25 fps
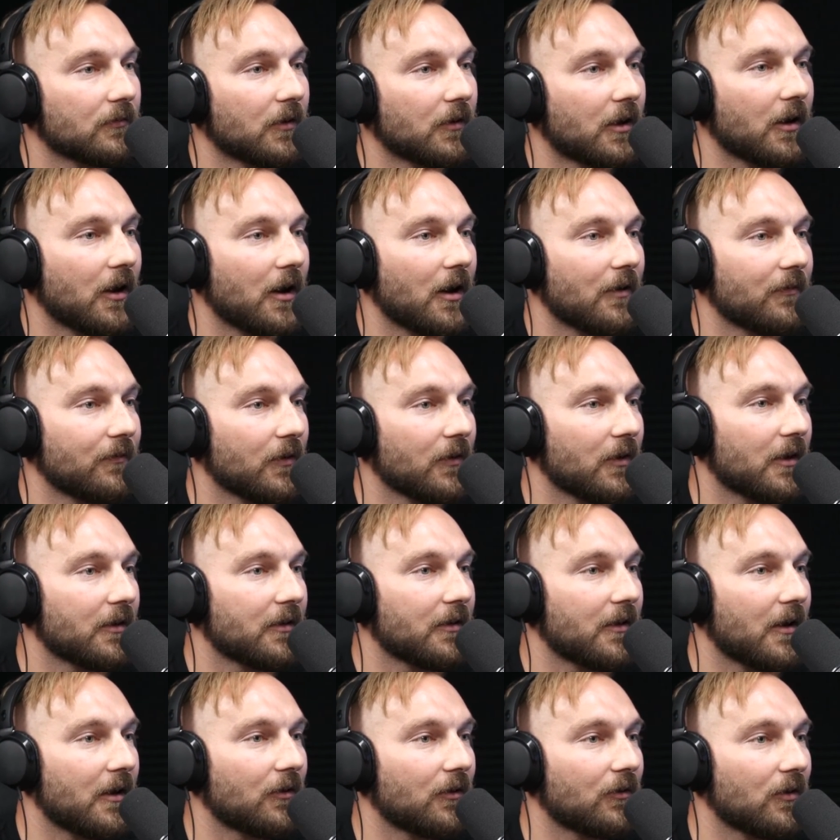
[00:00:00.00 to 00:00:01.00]
I feel like
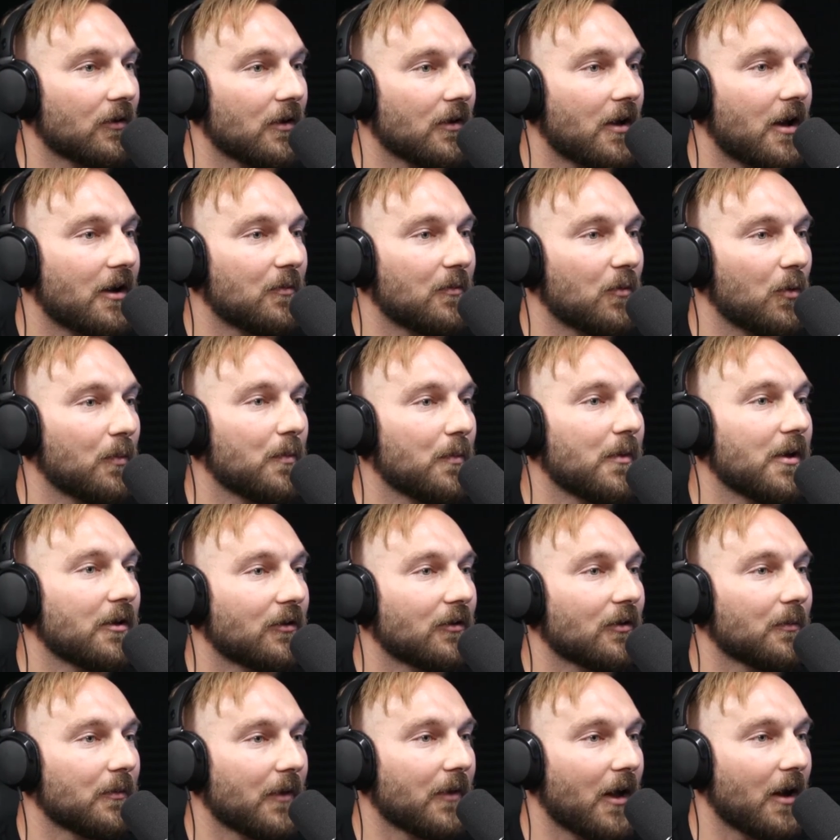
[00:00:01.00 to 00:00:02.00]
there's a lot of
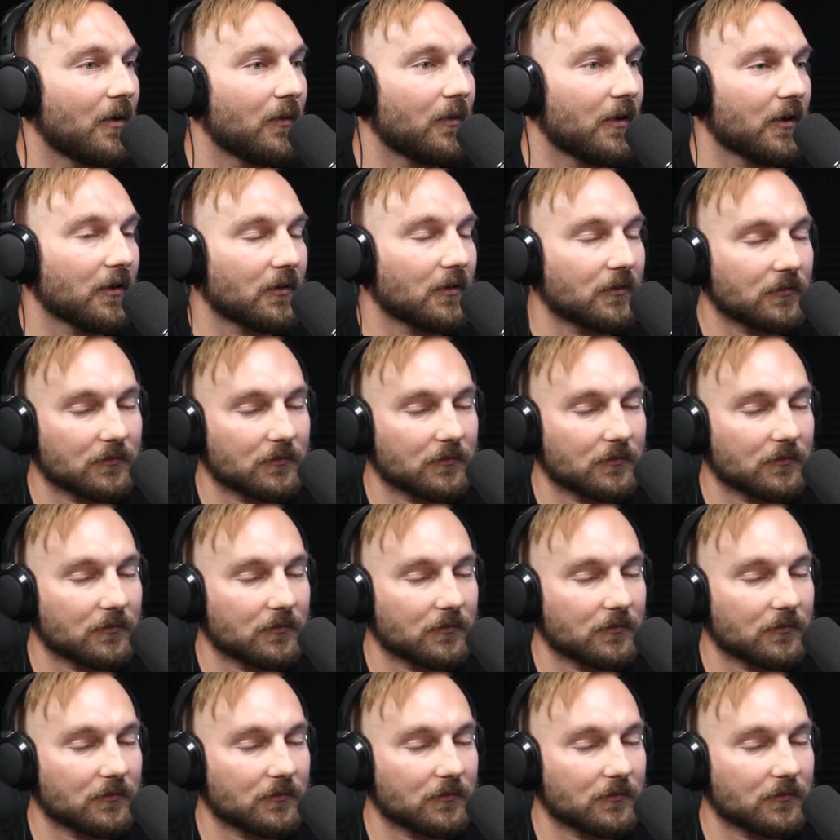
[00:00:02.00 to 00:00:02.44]
momentum that way.